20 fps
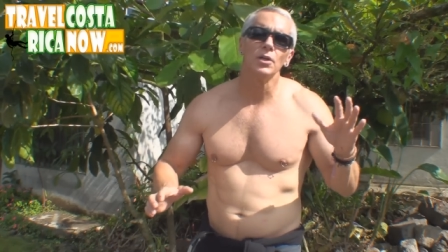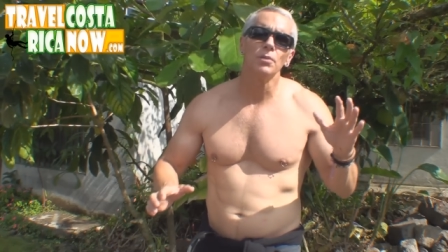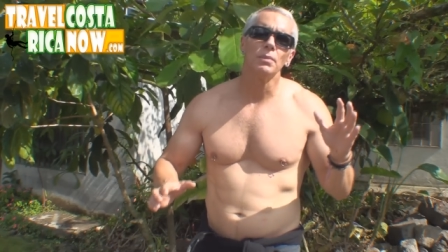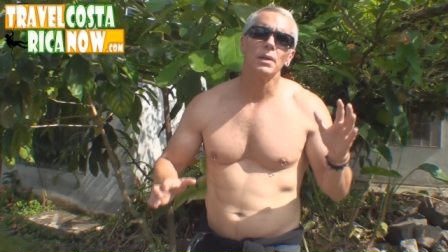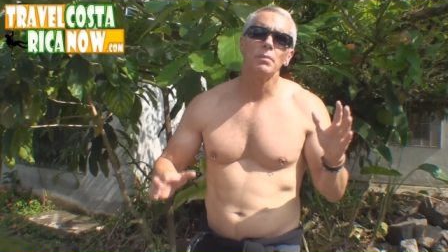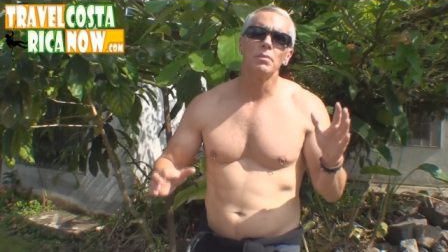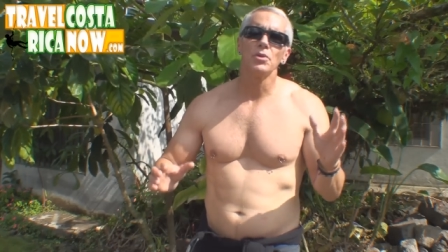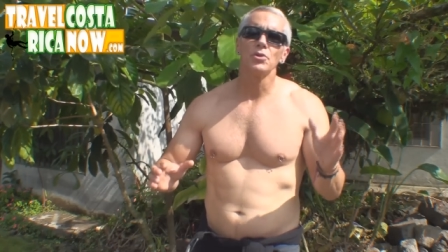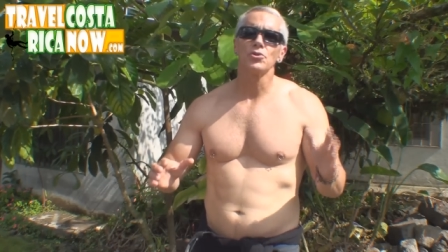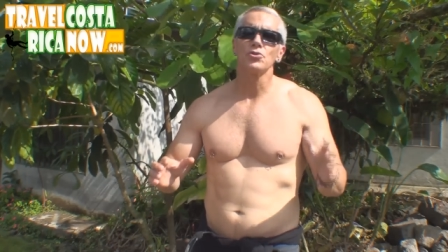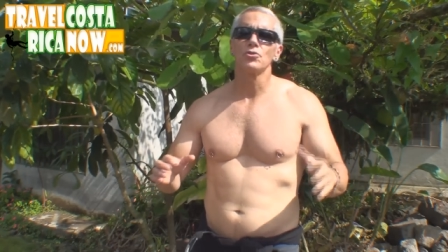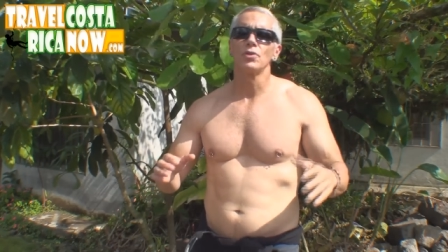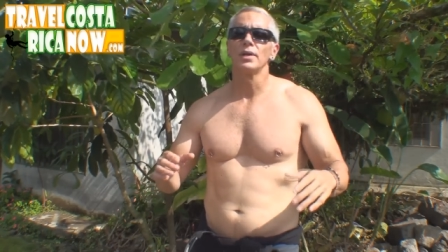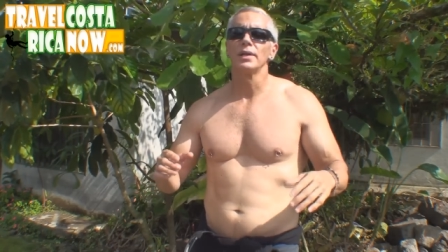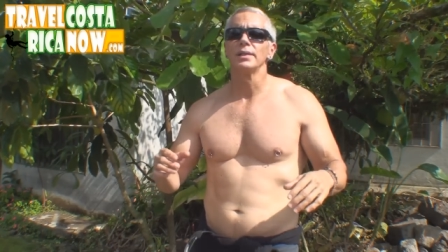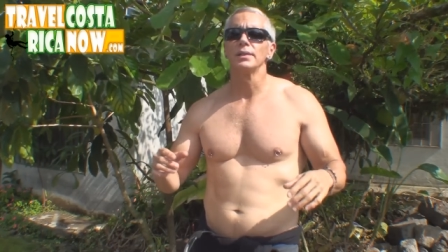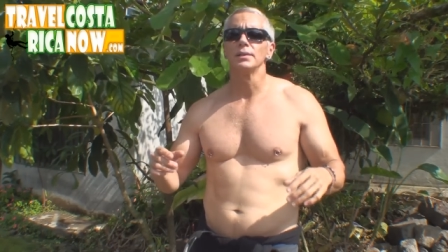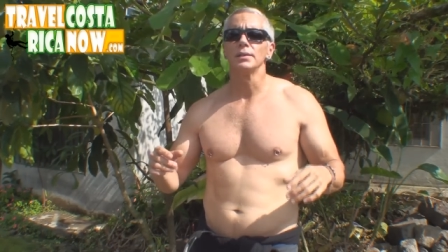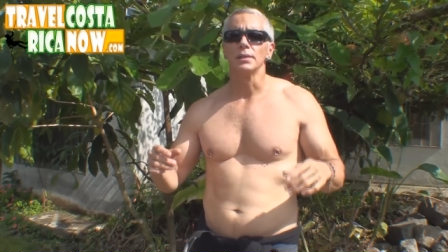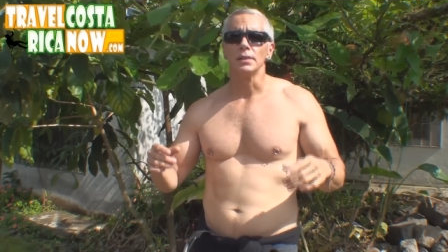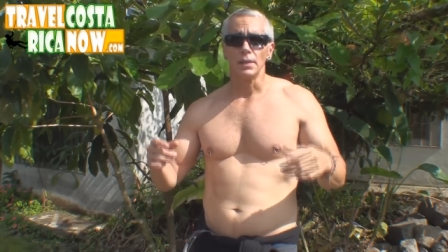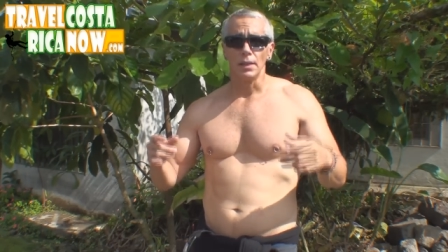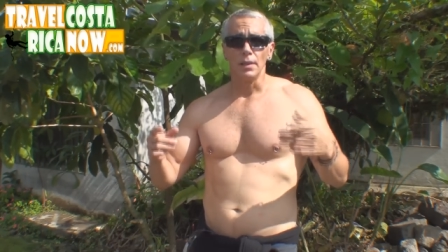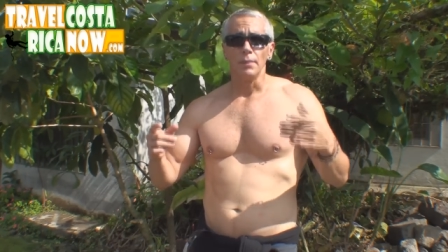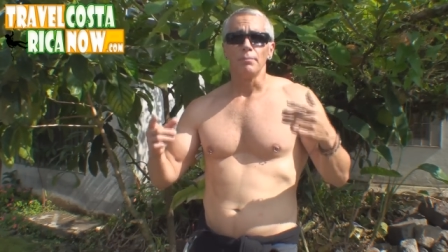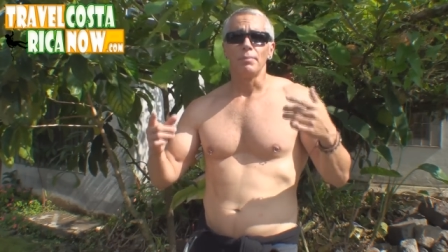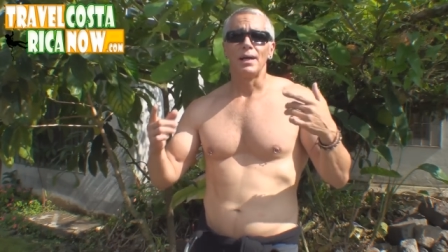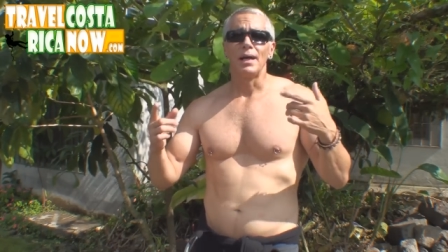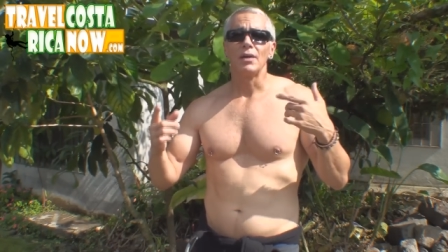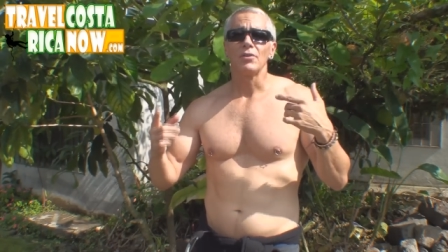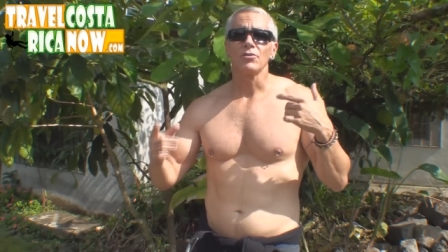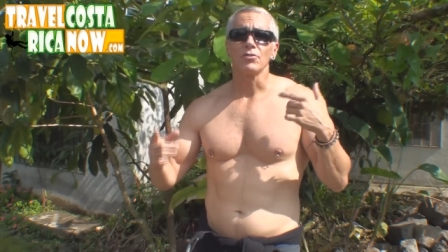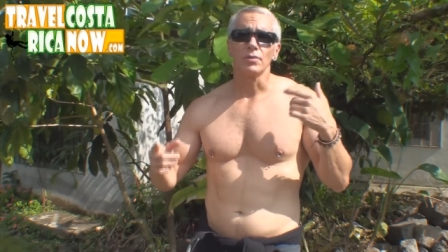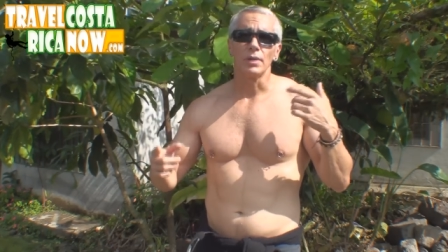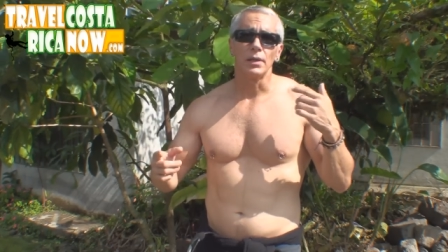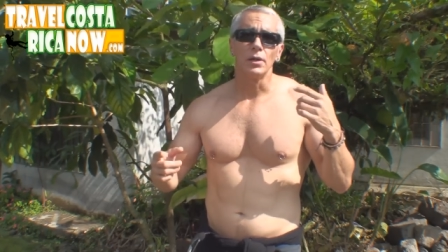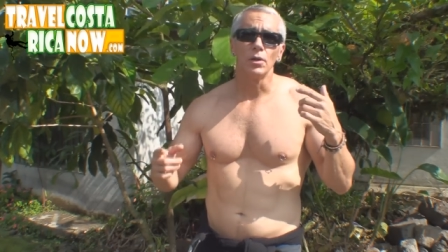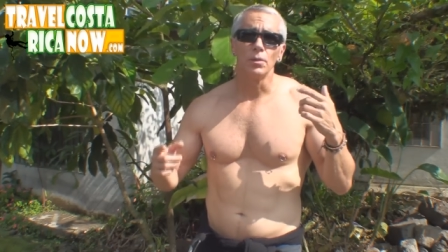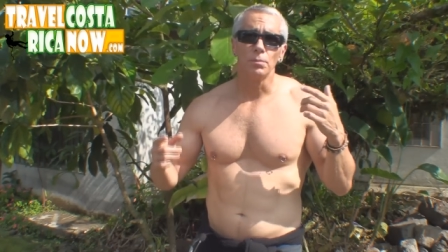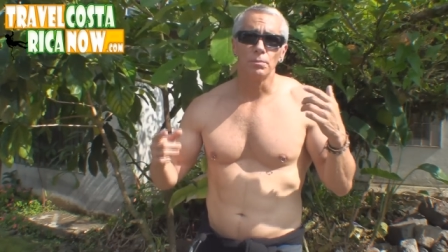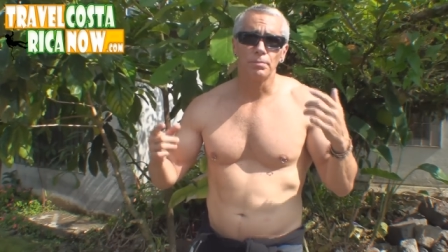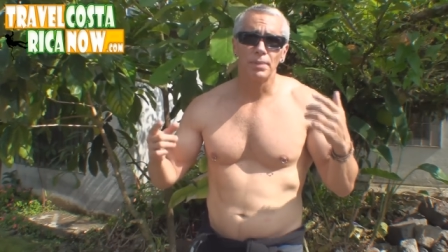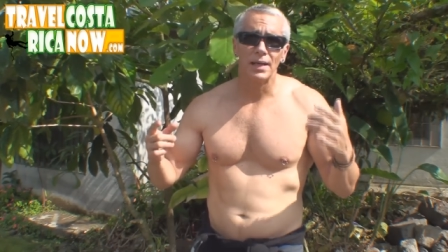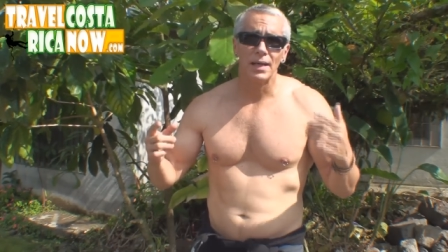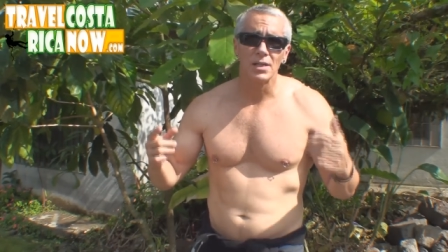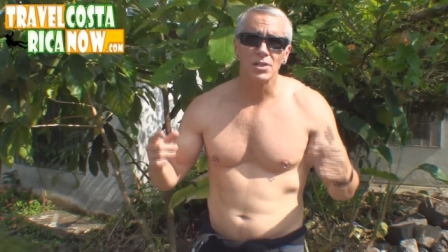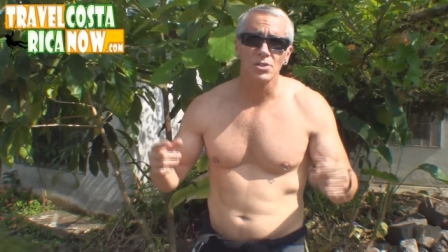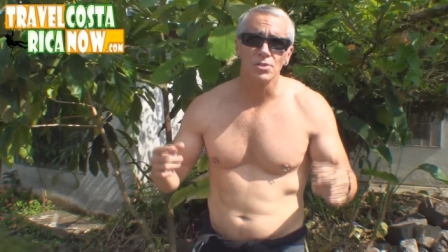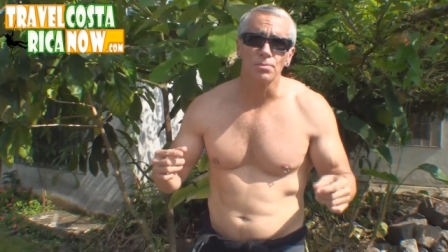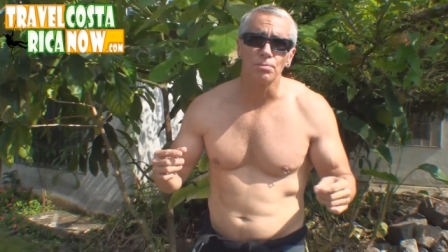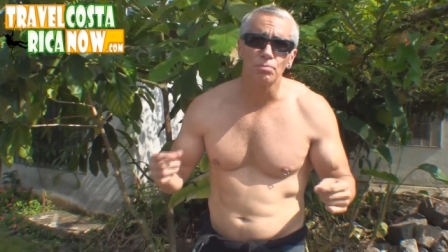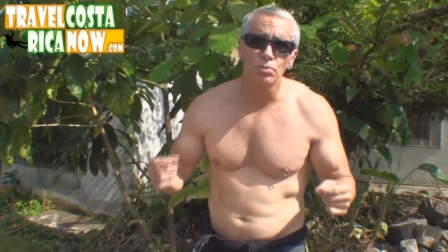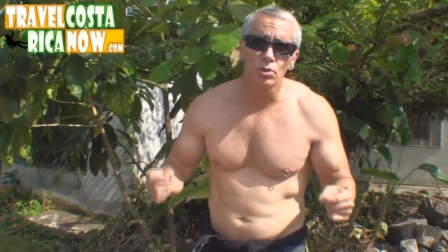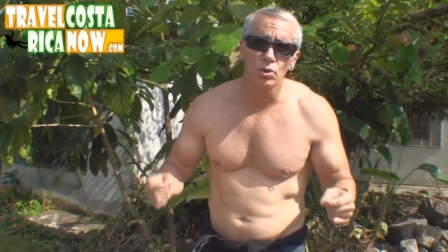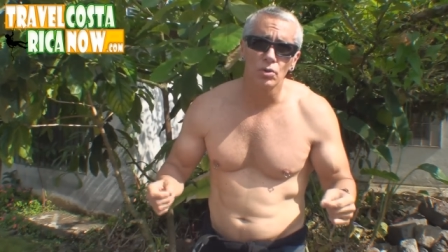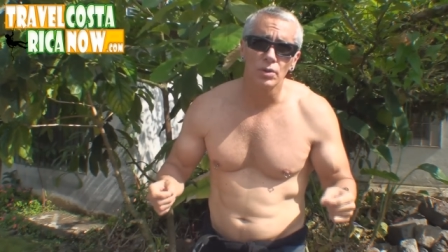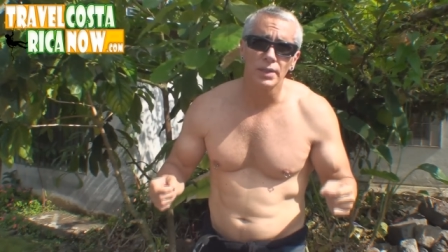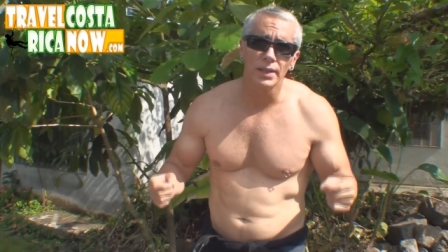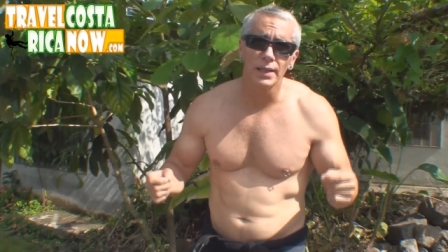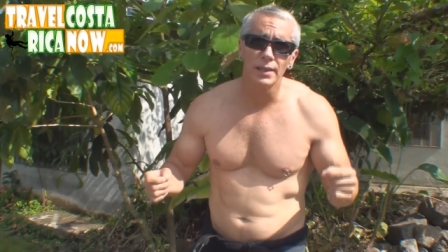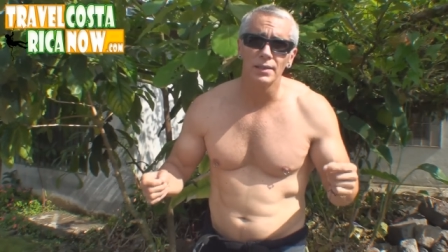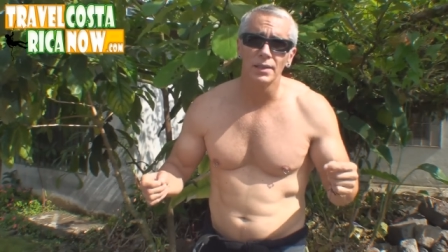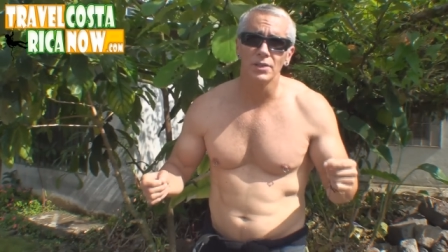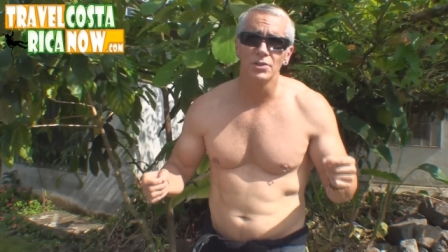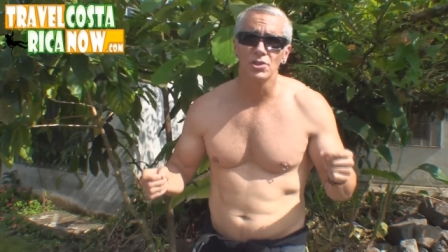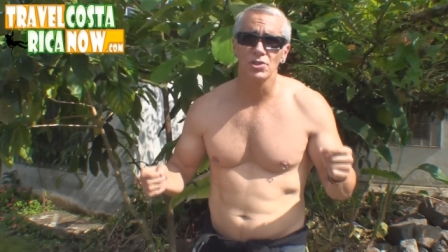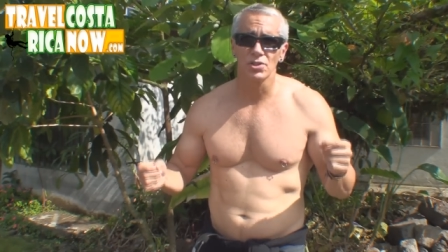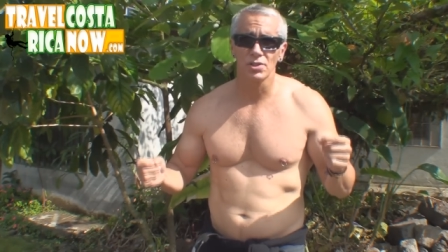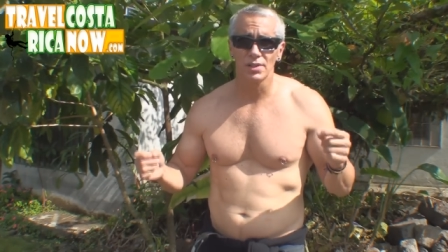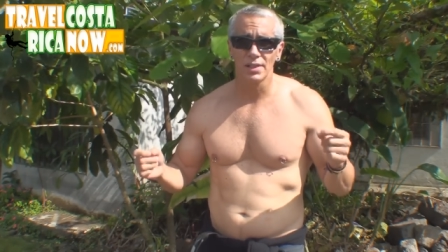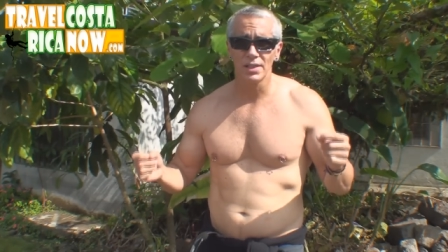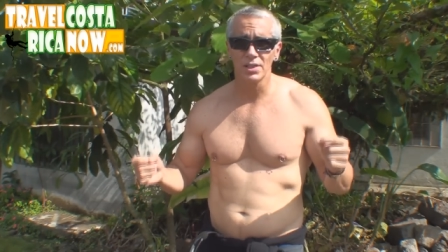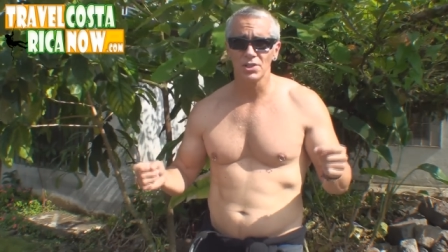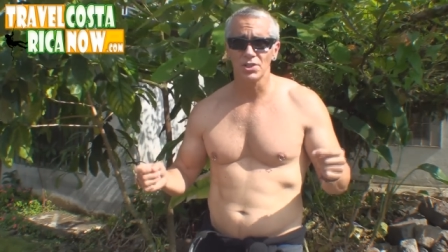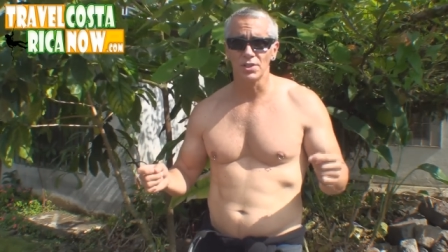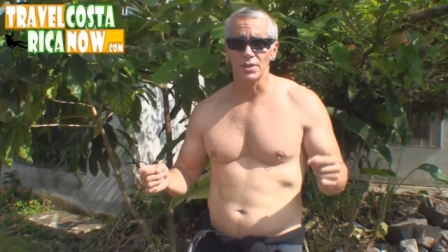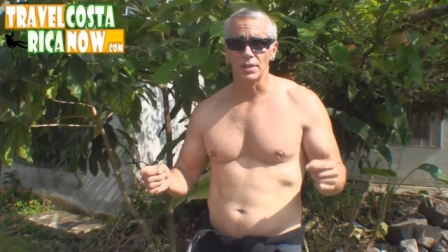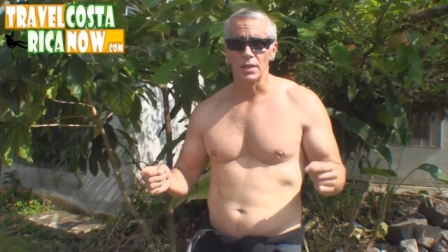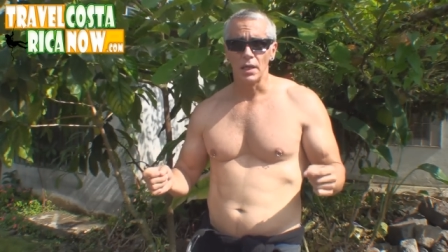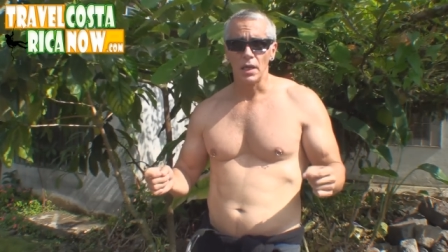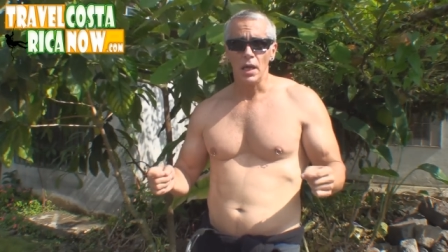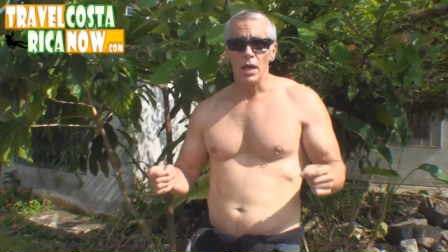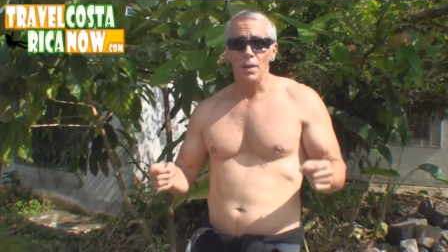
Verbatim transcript: or maybe they're trying to pass, help pass some pro gay legislation.